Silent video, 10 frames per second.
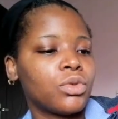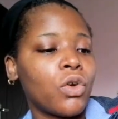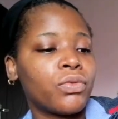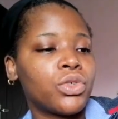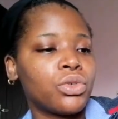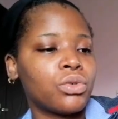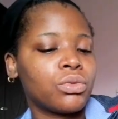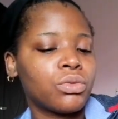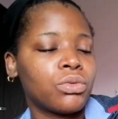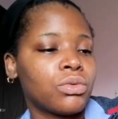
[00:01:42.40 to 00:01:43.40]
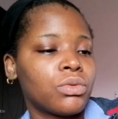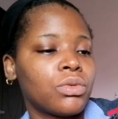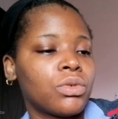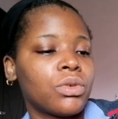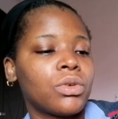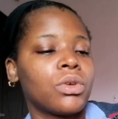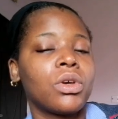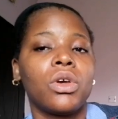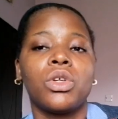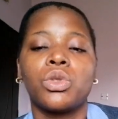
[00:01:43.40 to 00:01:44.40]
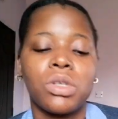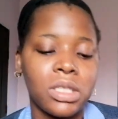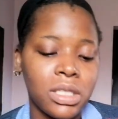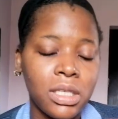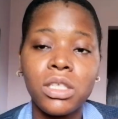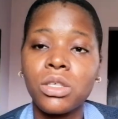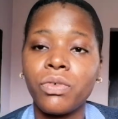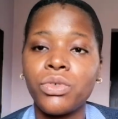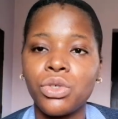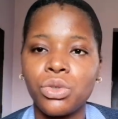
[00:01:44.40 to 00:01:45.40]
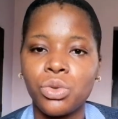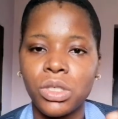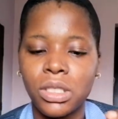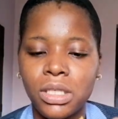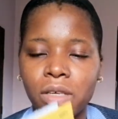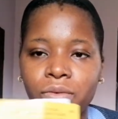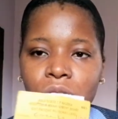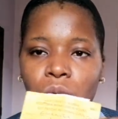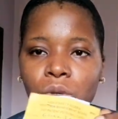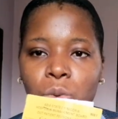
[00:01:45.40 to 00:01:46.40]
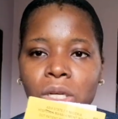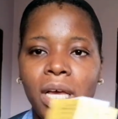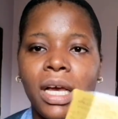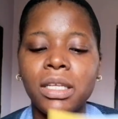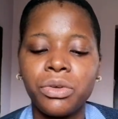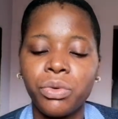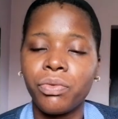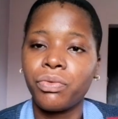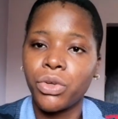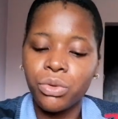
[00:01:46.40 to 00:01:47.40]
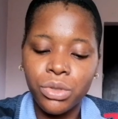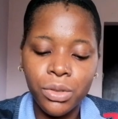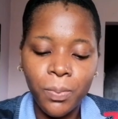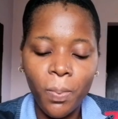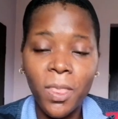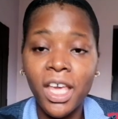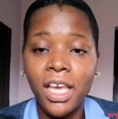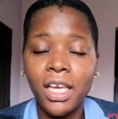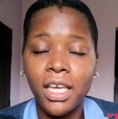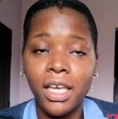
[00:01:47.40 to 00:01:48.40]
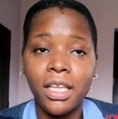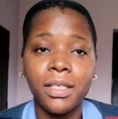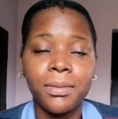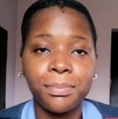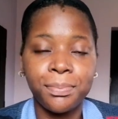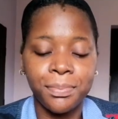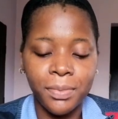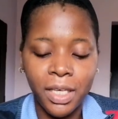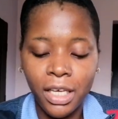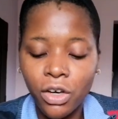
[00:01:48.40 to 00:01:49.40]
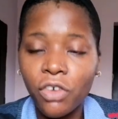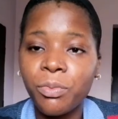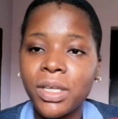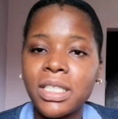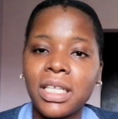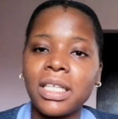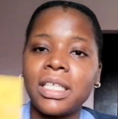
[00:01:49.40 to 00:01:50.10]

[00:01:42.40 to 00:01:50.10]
of June. 26th of June 2017 was when I had it refilled in a government